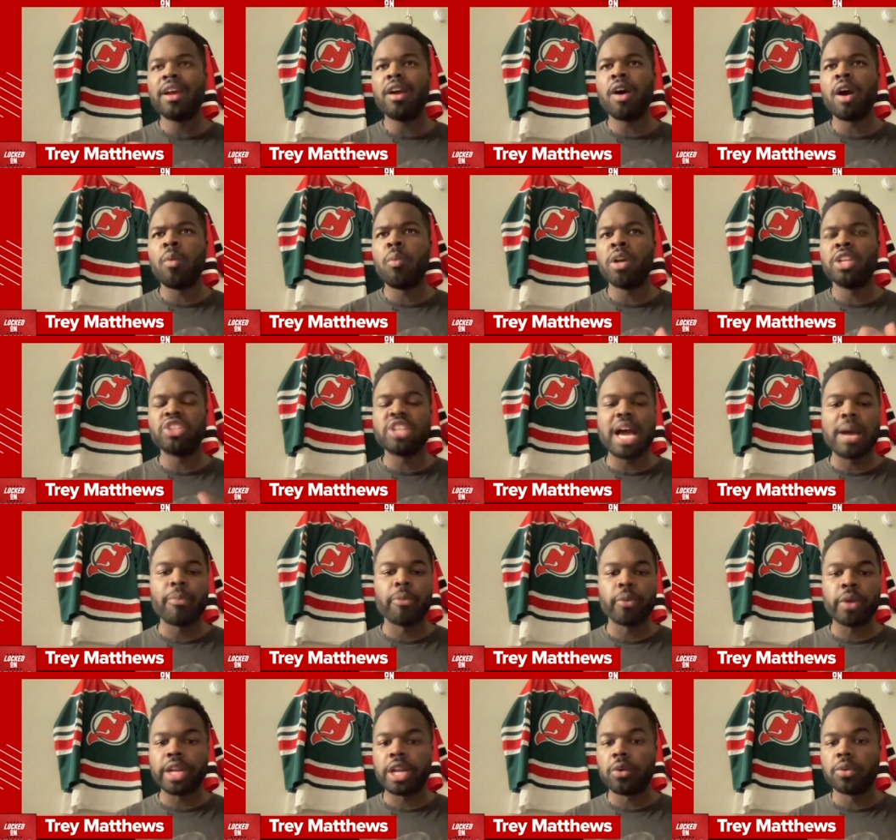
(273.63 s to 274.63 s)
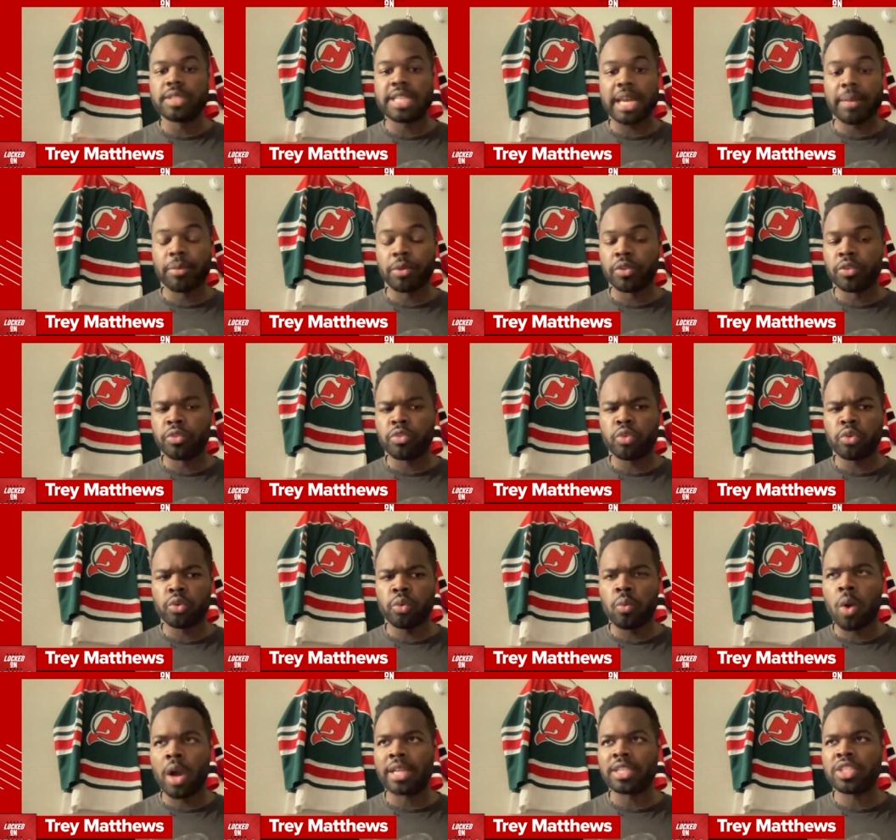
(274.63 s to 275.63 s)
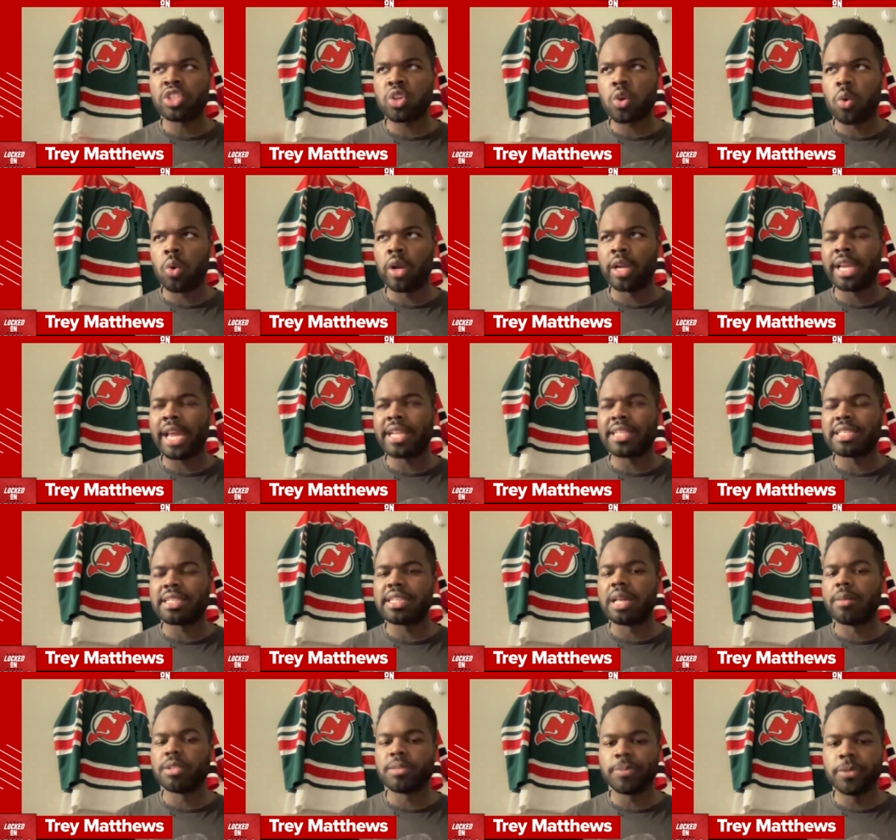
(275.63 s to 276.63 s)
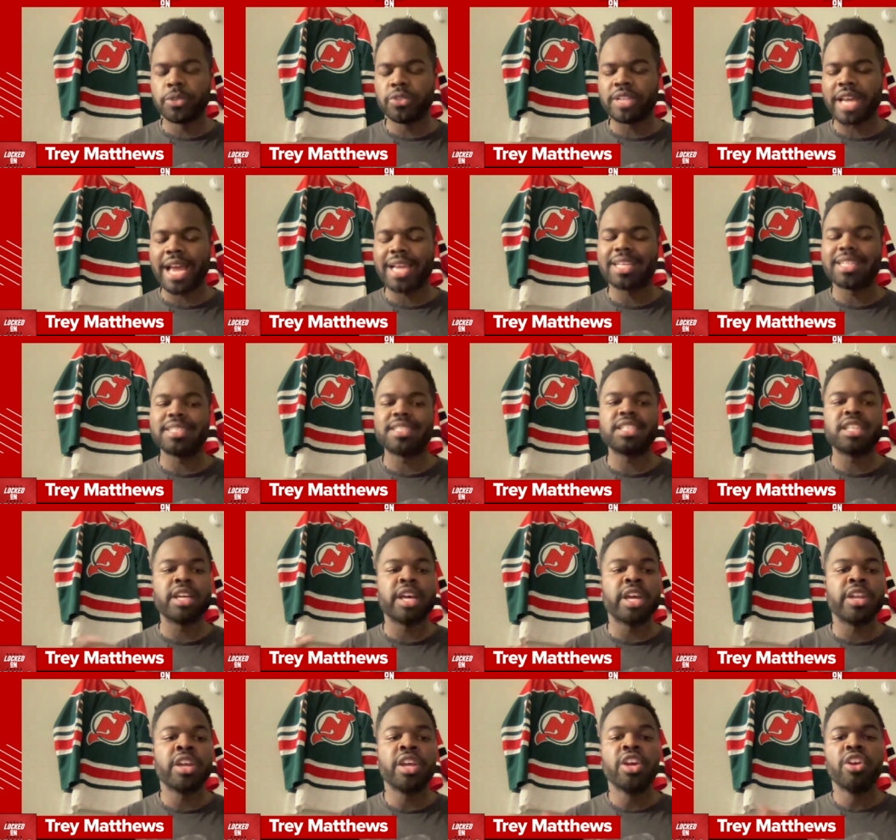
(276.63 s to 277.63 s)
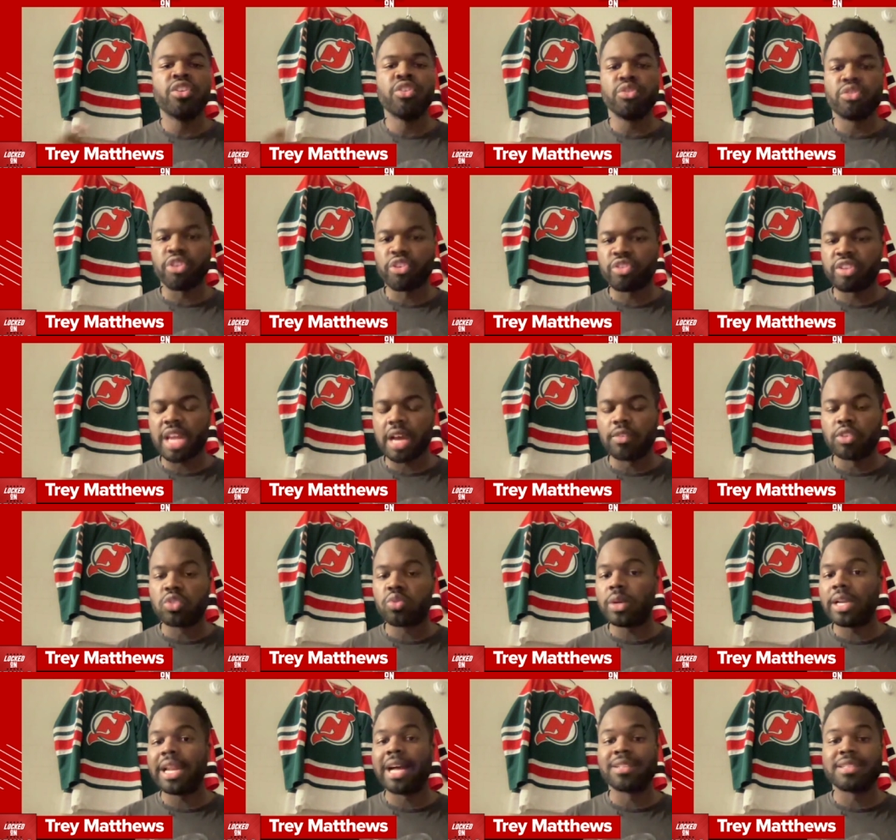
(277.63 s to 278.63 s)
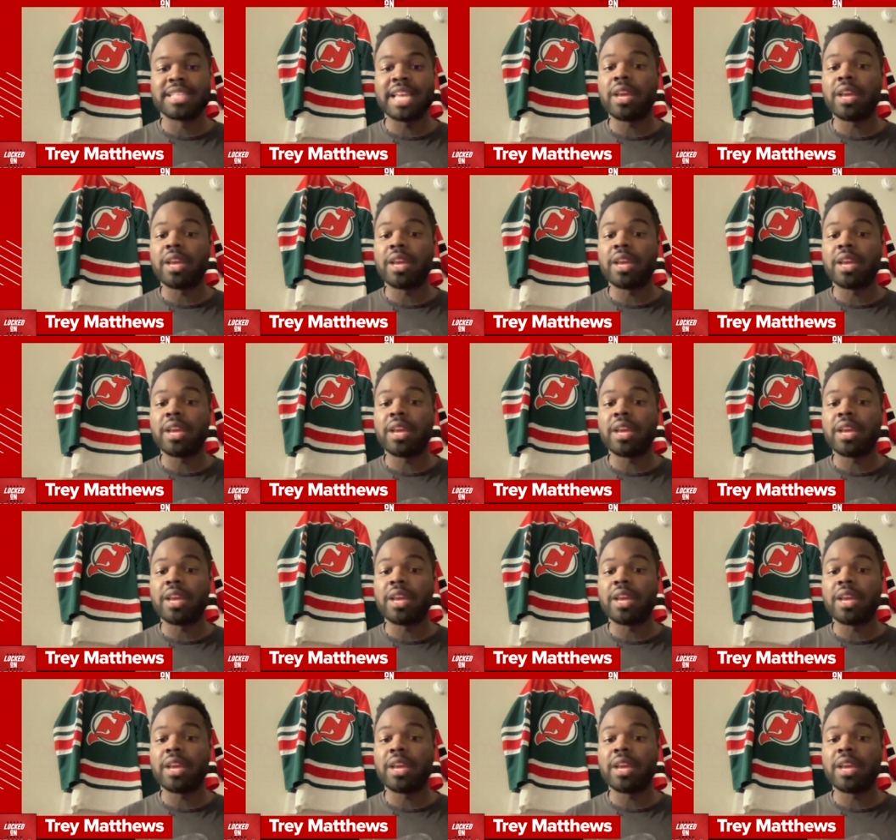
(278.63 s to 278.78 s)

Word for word: uh, when John Marino was able to, to, what, score against the Columbus Blue Jackets, the New Jersey Devils tweeted out